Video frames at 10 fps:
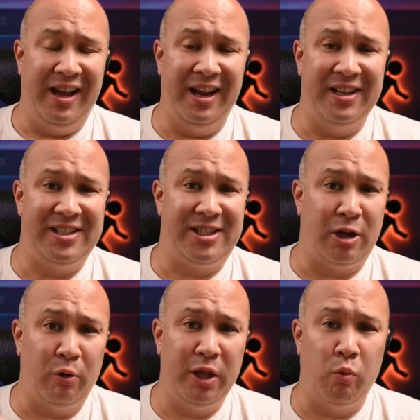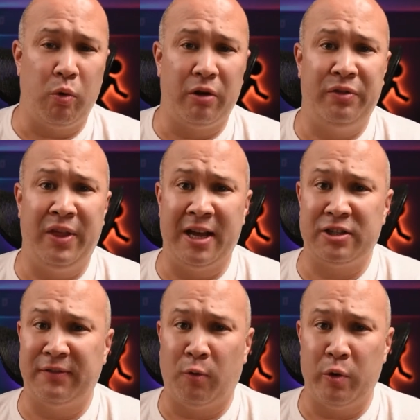is totally worth the
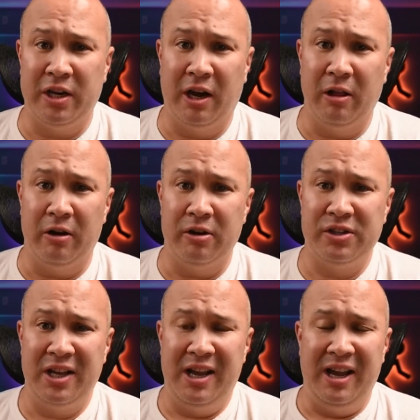extra $40.